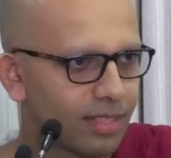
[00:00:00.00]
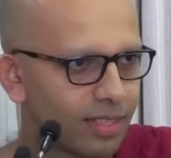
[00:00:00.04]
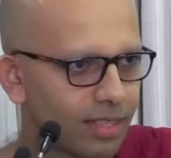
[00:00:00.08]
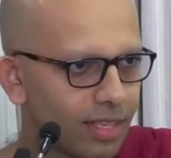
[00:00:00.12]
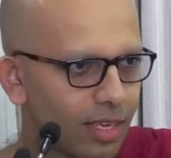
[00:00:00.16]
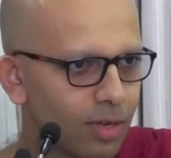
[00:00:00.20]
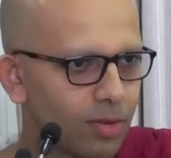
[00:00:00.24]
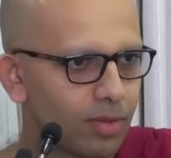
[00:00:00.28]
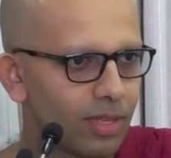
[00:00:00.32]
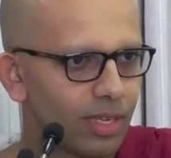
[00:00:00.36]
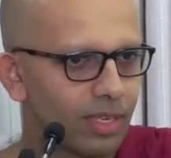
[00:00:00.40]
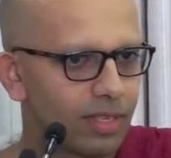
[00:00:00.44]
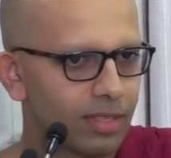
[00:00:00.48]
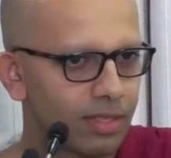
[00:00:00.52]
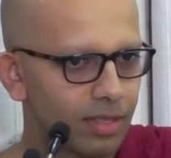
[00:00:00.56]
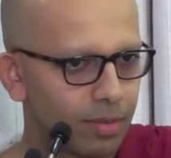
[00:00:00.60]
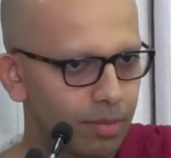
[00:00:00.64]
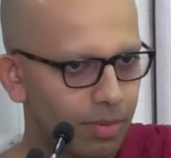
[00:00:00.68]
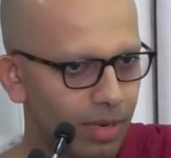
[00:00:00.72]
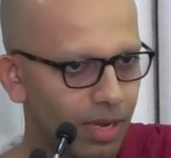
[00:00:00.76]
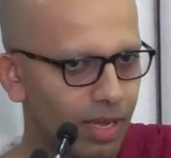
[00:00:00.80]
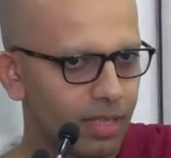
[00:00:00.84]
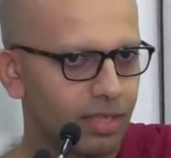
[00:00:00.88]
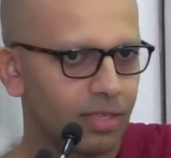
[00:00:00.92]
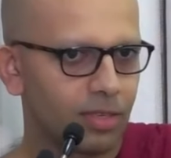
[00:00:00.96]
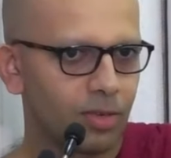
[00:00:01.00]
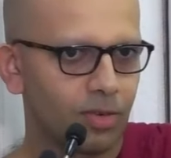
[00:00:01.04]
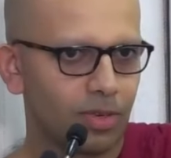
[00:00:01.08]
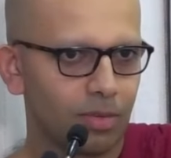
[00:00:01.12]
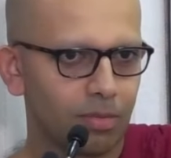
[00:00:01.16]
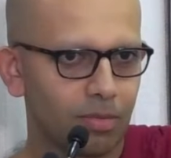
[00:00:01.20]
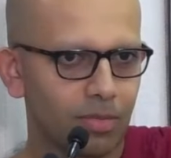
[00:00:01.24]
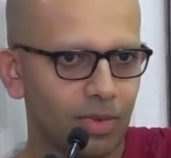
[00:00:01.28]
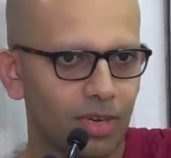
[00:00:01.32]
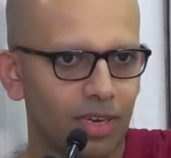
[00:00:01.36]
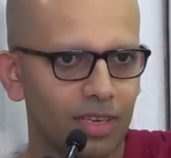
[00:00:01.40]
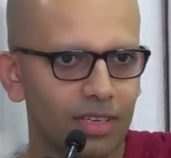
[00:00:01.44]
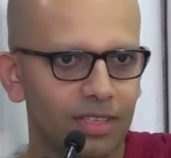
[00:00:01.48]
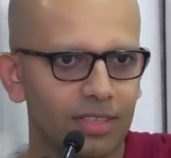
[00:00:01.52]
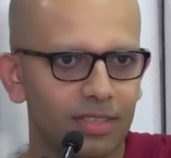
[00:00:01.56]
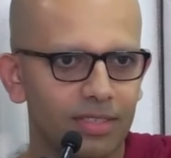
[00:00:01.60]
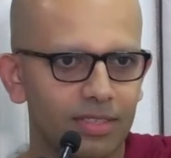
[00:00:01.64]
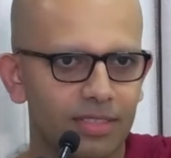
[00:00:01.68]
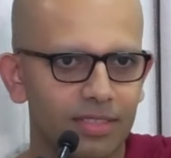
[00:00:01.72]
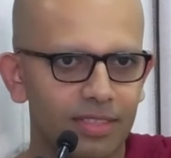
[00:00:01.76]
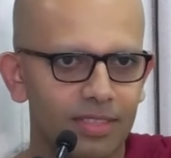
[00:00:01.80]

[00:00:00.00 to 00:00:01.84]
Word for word: now there's the path to Nibbana.